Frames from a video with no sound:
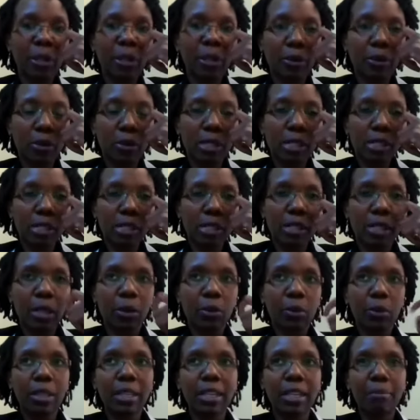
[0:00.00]
Because
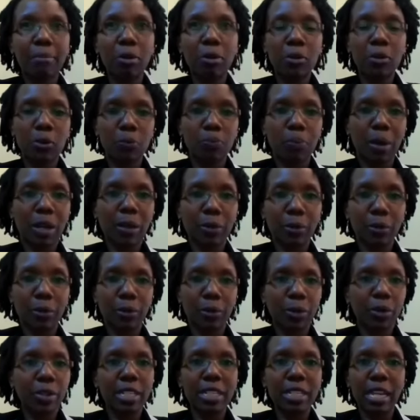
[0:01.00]
the good thing about
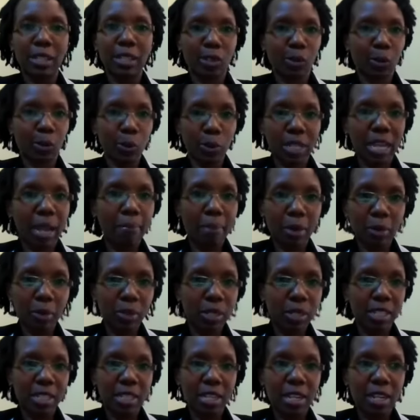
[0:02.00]
Supergro, you don't need a story
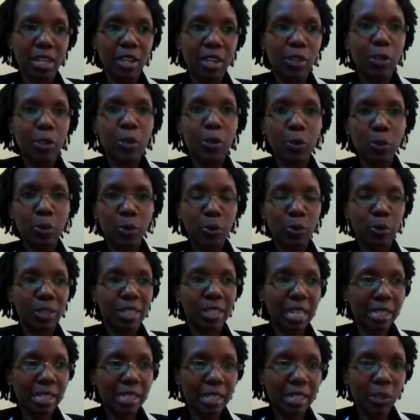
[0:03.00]
about it.
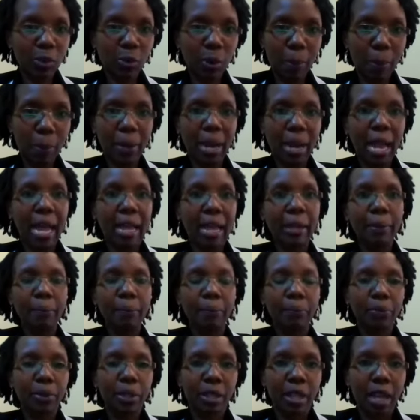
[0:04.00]
You just need to apply.